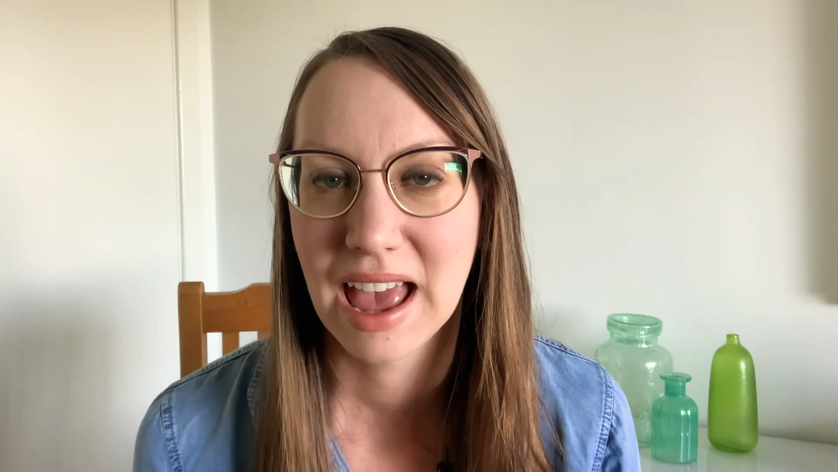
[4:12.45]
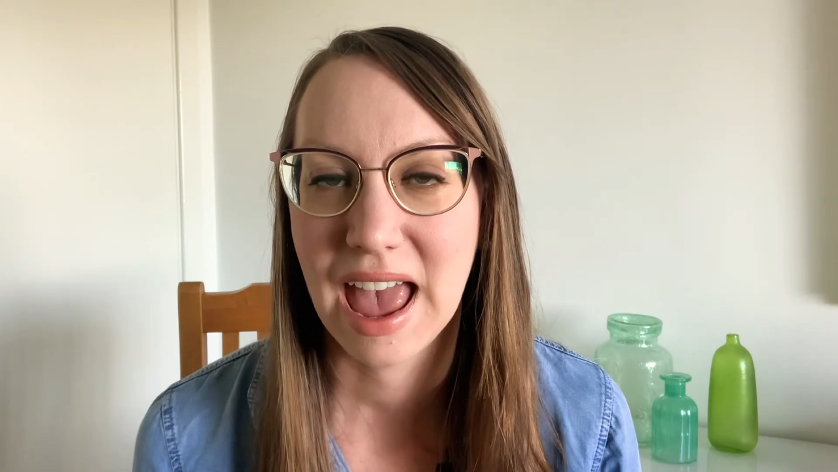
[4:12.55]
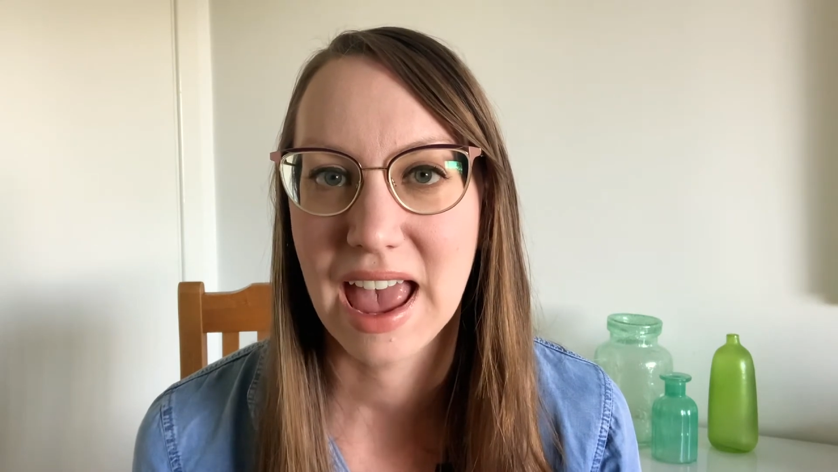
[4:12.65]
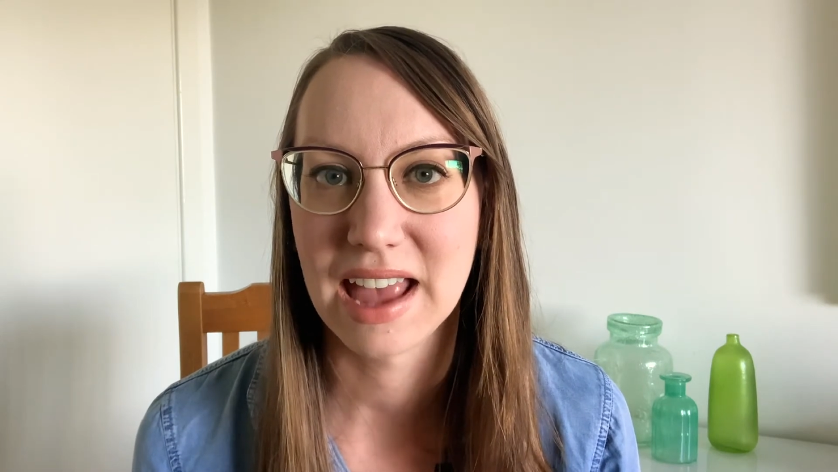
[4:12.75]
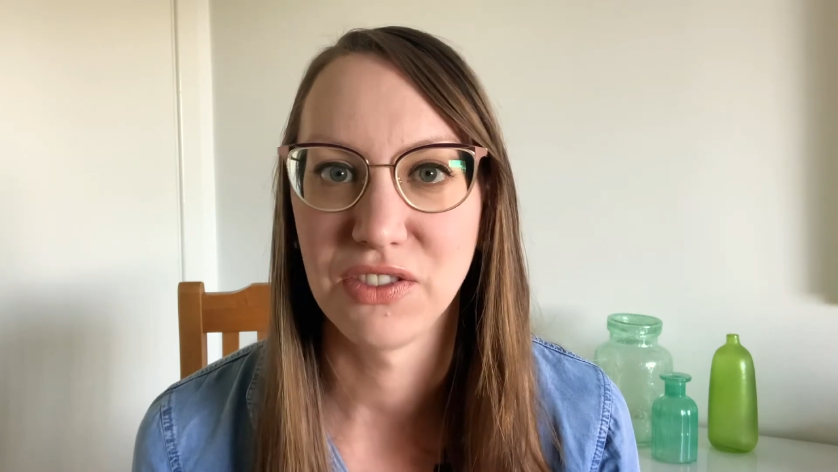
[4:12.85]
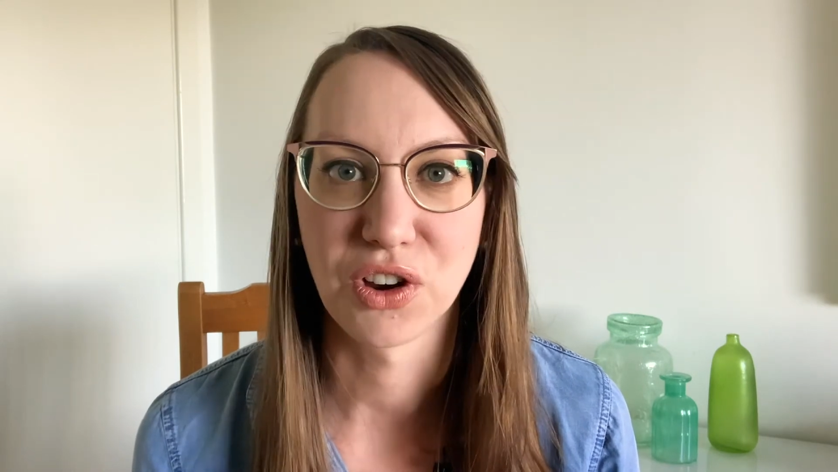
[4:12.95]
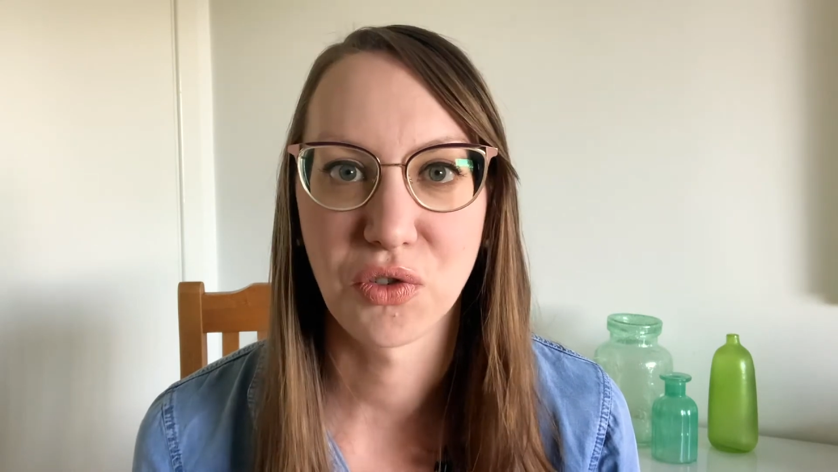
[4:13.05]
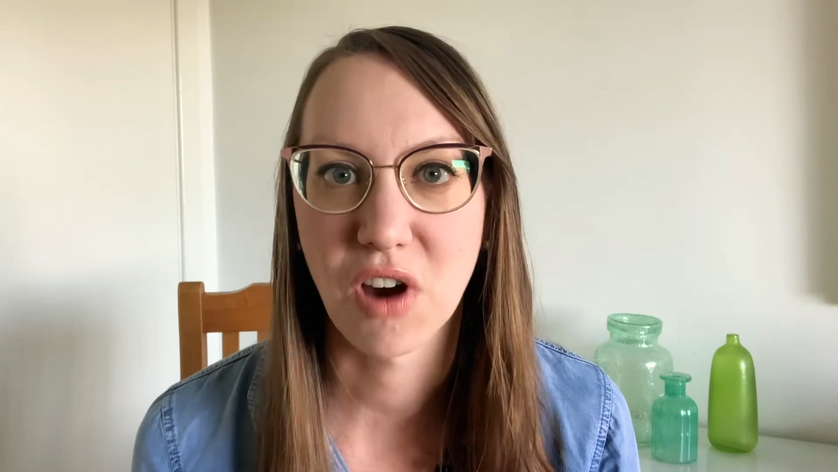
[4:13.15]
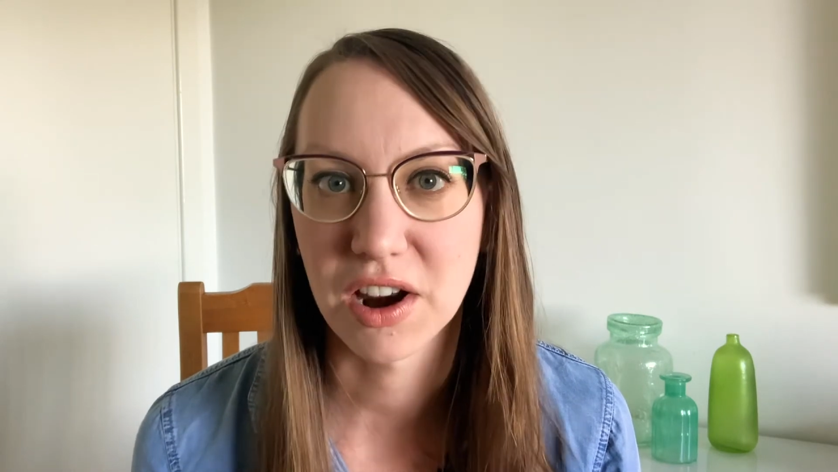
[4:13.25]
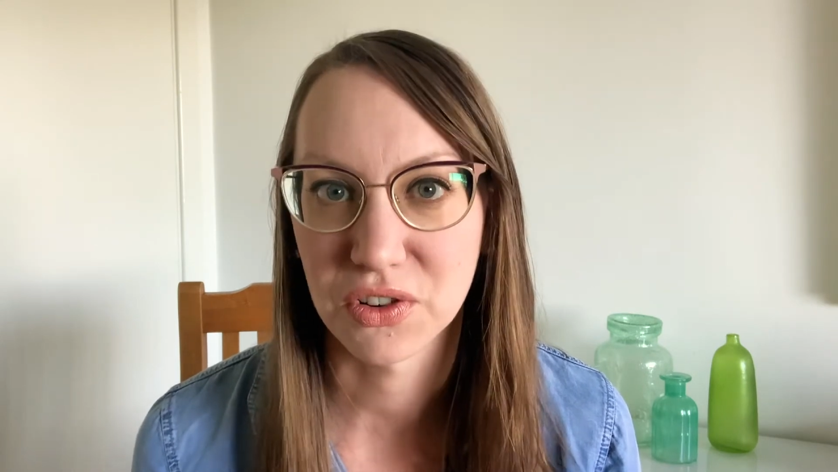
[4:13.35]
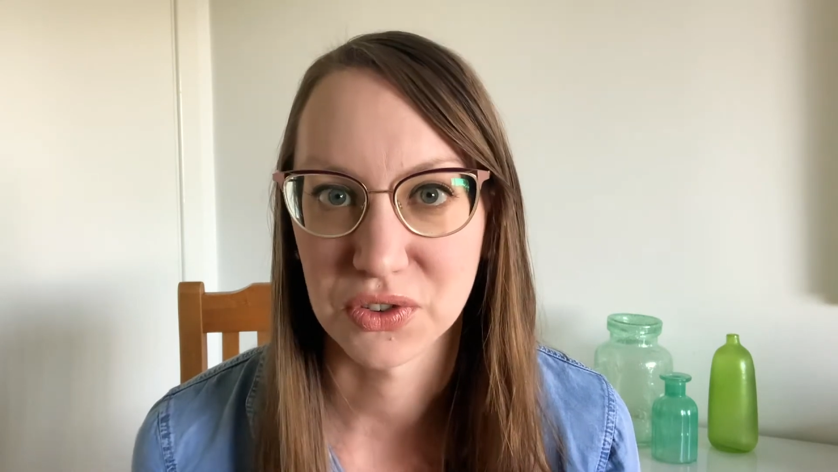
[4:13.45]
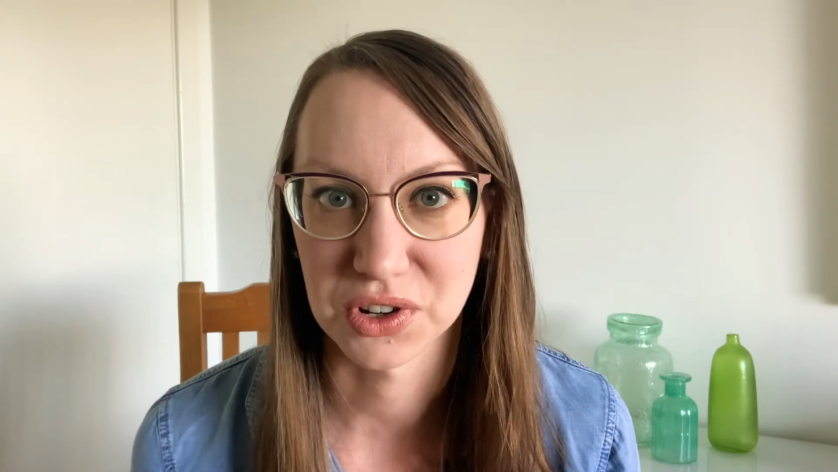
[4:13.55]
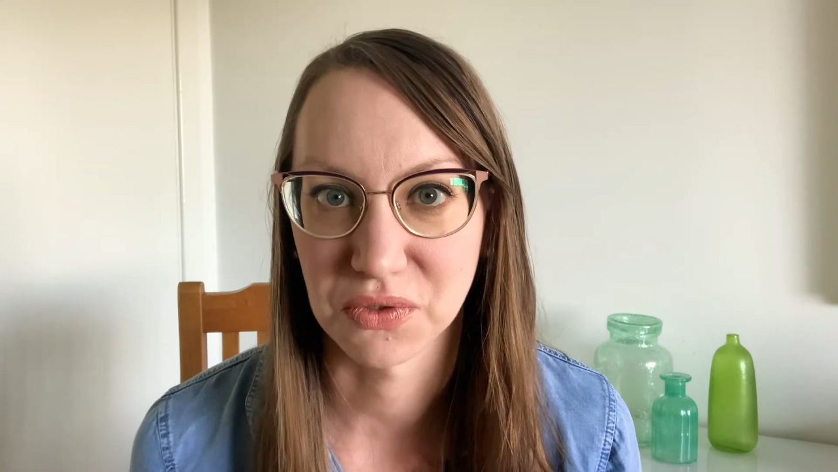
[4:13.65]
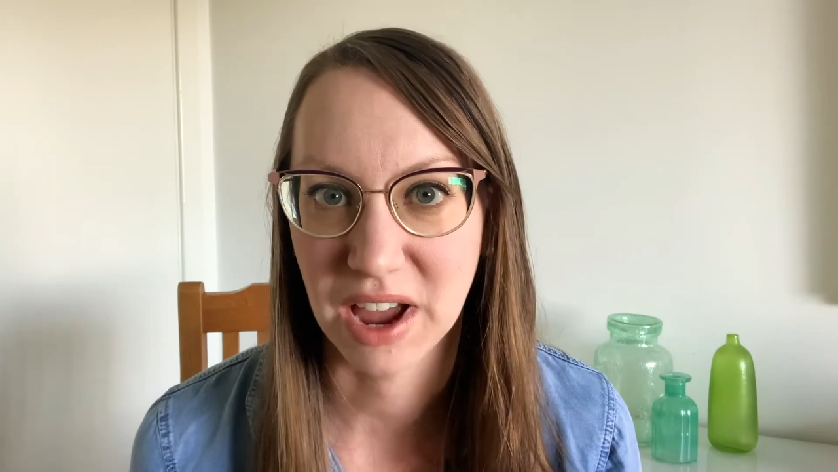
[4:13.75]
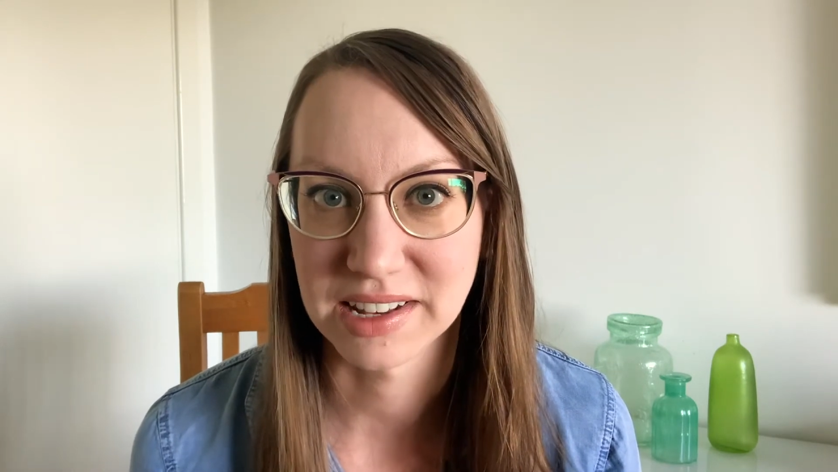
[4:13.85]
and the chronicles
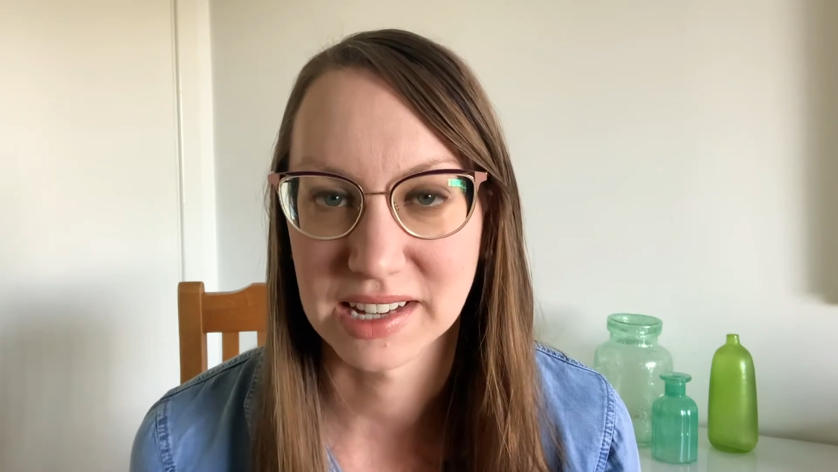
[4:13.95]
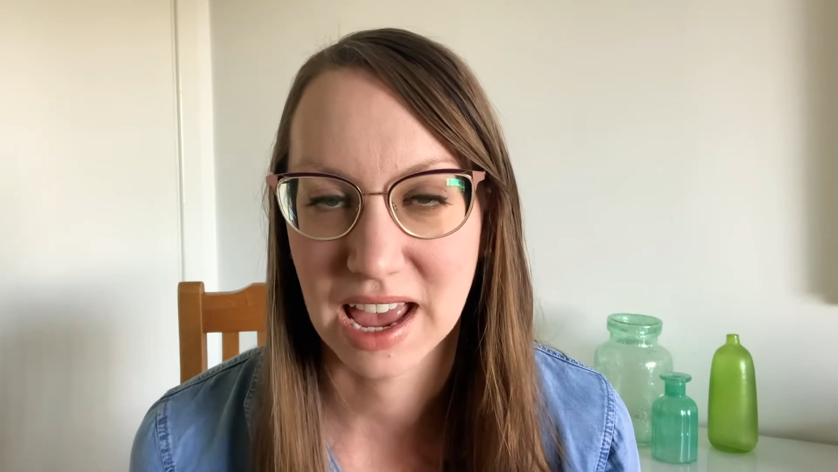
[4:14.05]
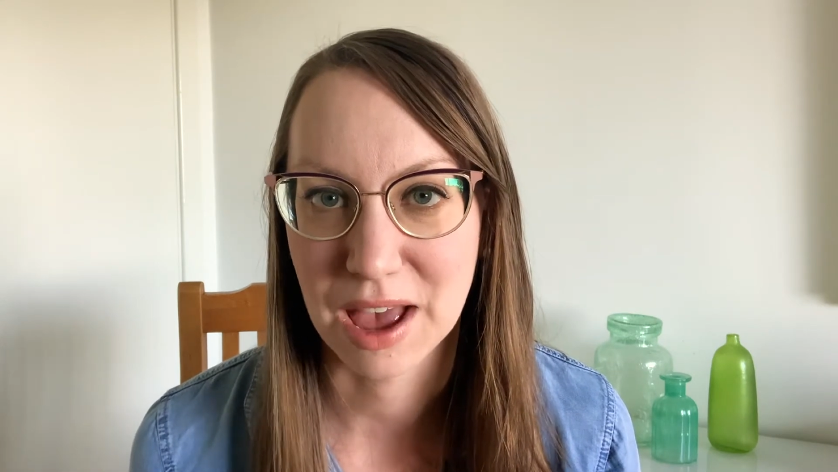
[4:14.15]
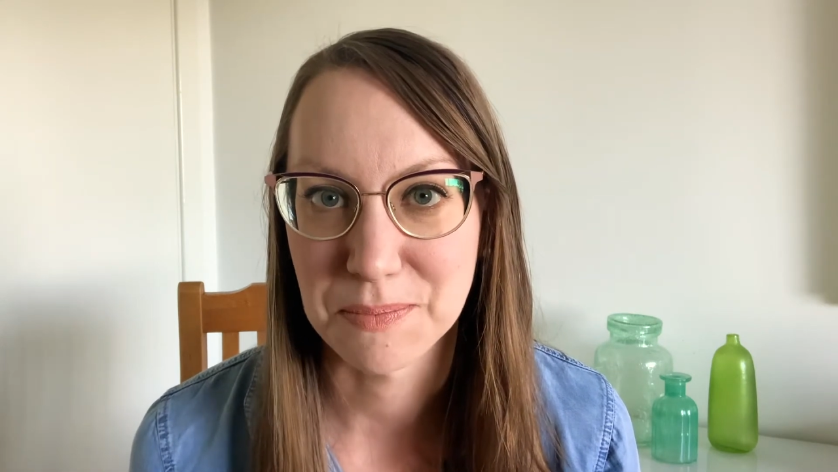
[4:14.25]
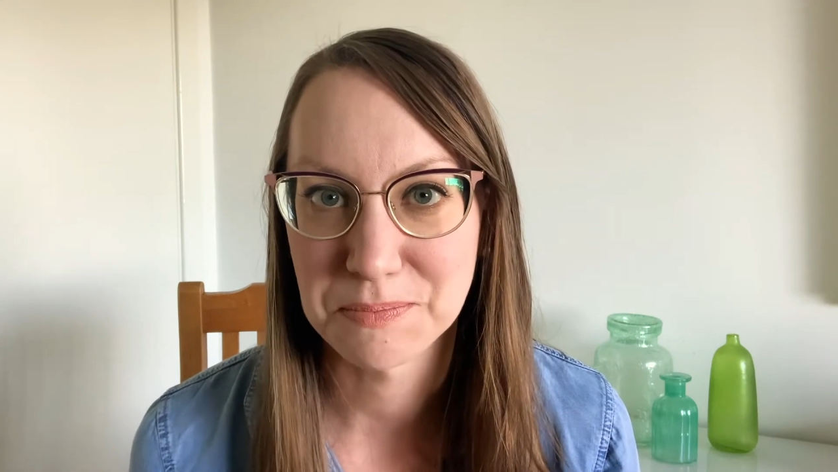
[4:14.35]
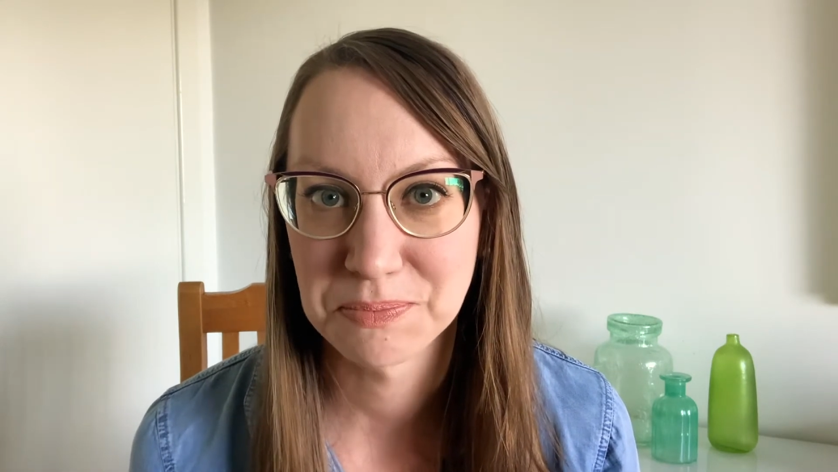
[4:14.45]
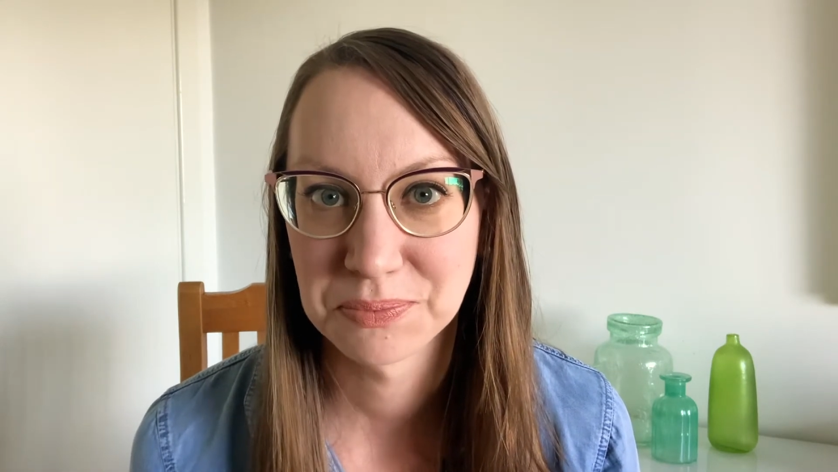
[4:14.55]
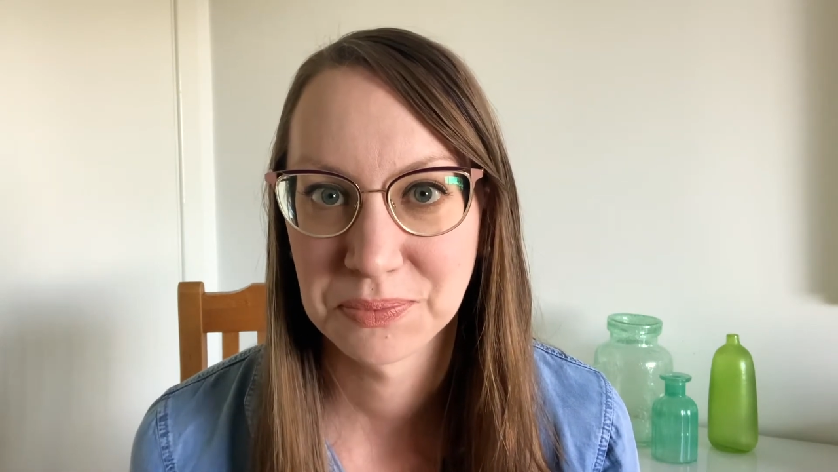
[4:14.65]
are read to him.